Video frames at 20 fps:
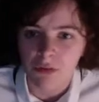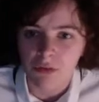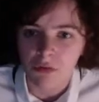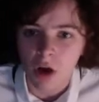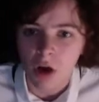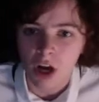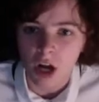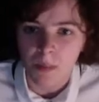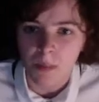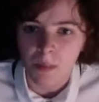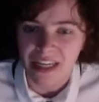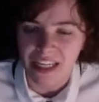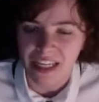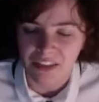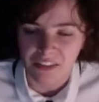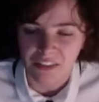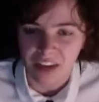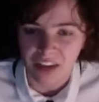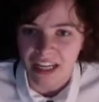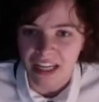wrought up and
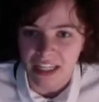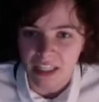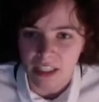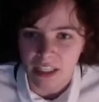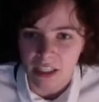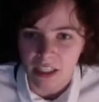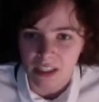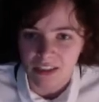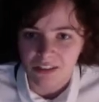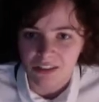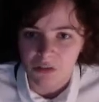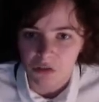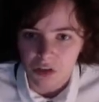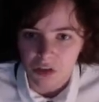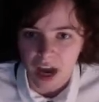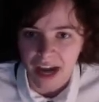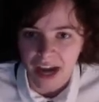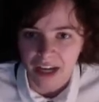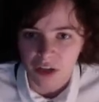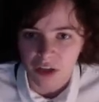excited.
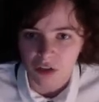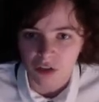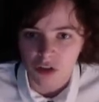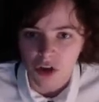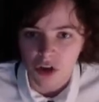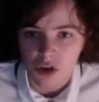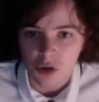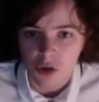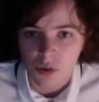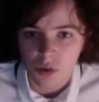Tired, too.